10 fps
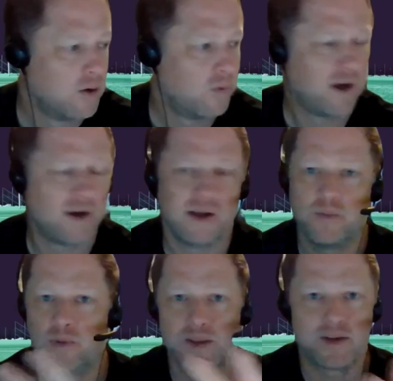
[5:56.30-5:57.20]
Well,
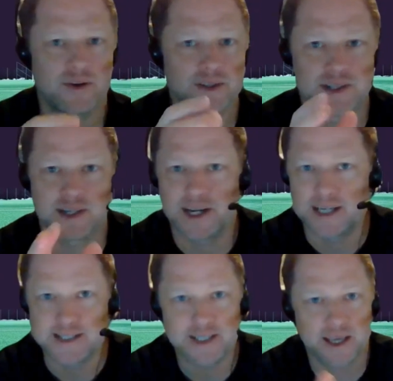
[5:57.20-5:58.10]
whether it's at an
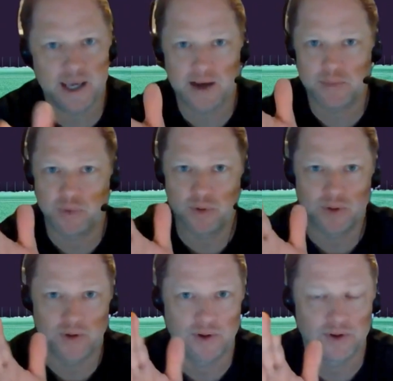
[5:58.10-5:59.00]
ID camp
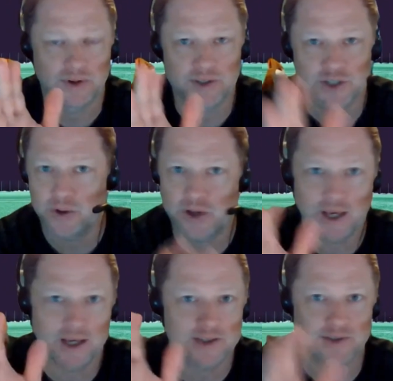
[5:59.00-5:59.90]
or a
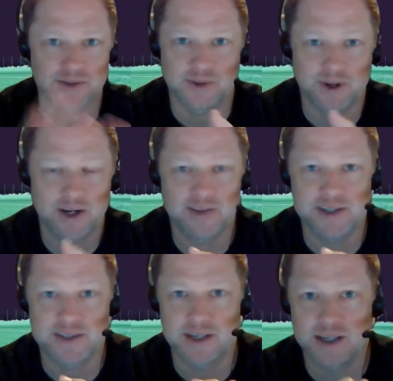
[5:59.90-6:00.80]
showcase or any of
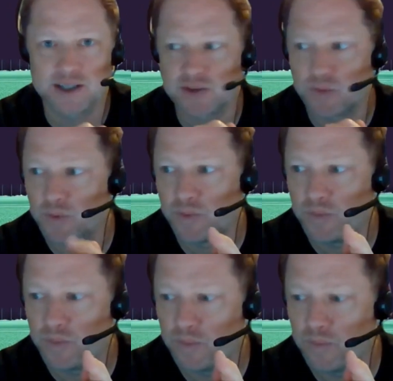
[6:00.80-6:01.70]
these things,
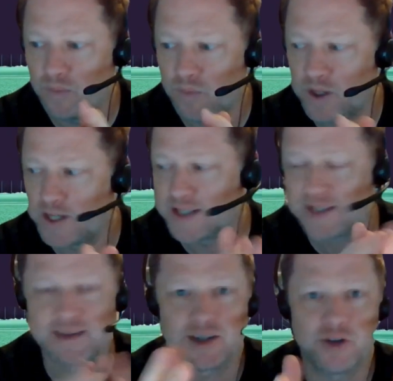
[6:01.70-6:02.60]
what is
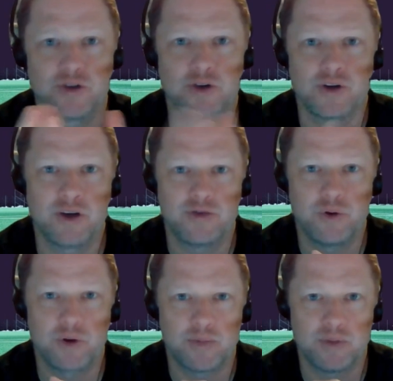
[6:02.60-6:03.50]
it that looking
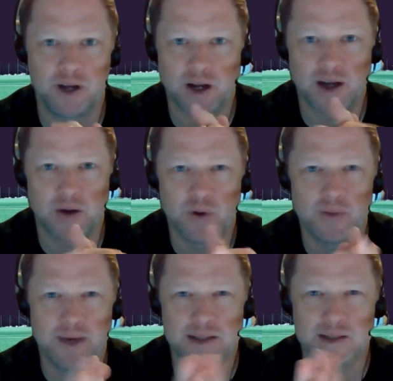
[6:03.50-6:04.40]
for in a player? Kind of
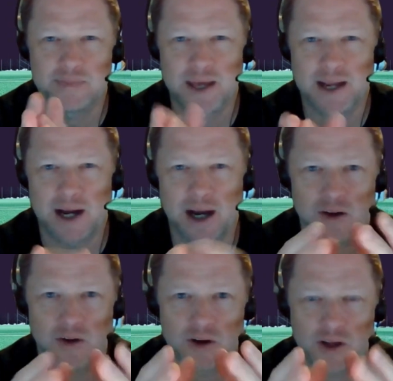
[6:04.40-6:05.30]
what makes up that
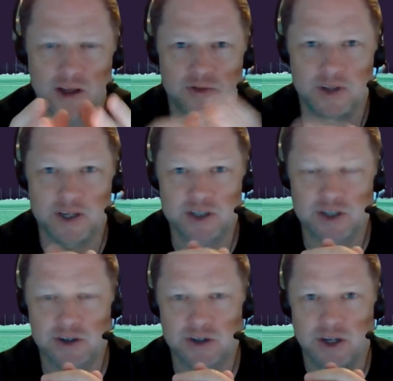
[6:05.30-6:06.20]
hierarchy of things
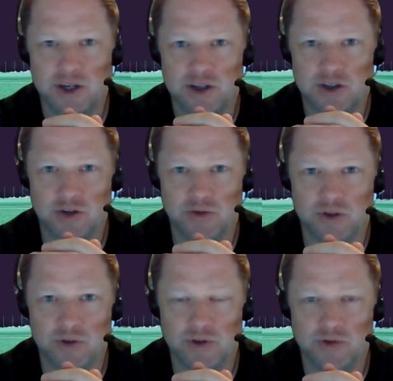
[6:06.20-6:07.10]
you're
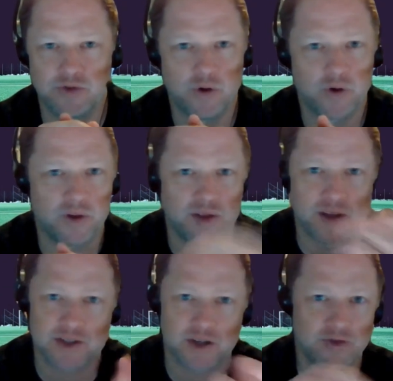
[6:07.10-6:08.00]
recruiting for, whether
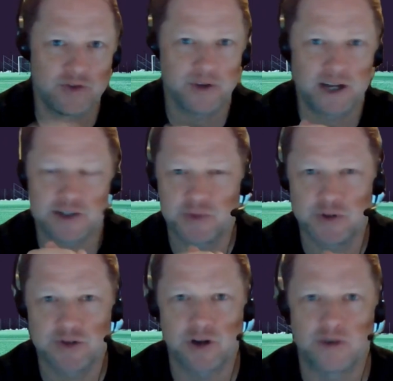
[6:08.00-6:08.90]
that's on the field
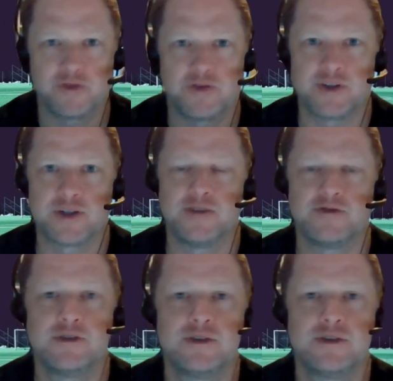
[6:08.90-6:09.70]
attributes or off the field stuff?